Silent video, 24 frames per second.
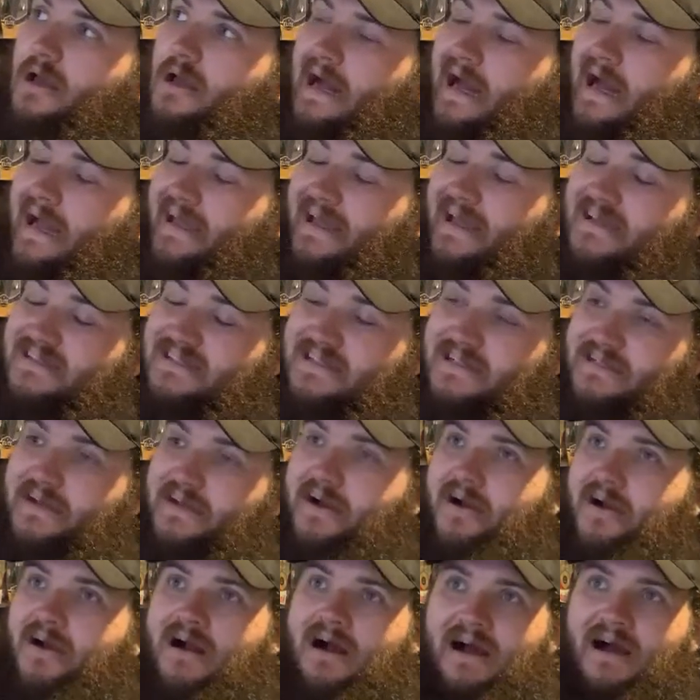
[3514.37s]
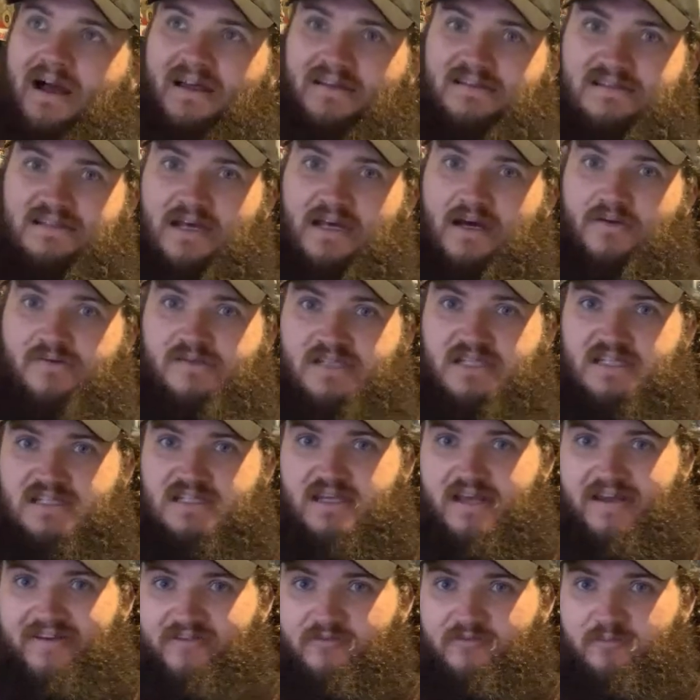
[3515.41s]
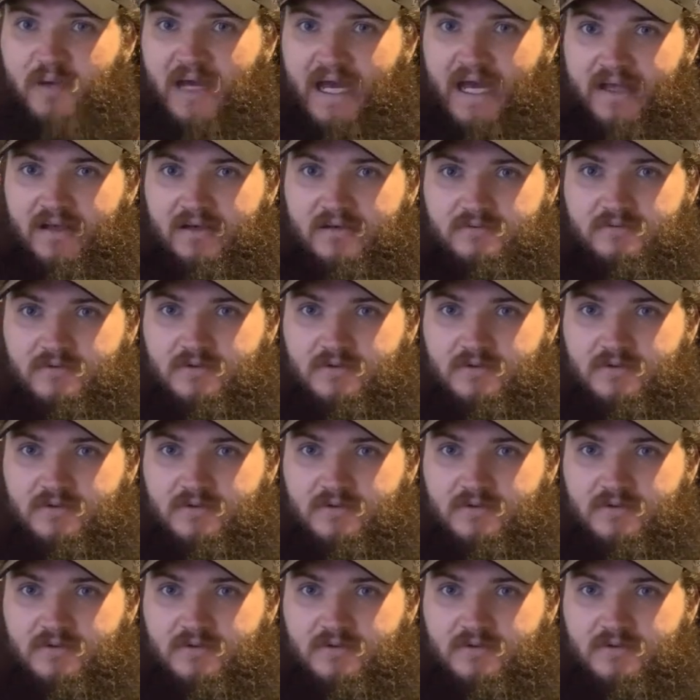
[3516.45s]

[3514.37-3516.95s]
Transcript: I guess in their eyes, that was a safe bet.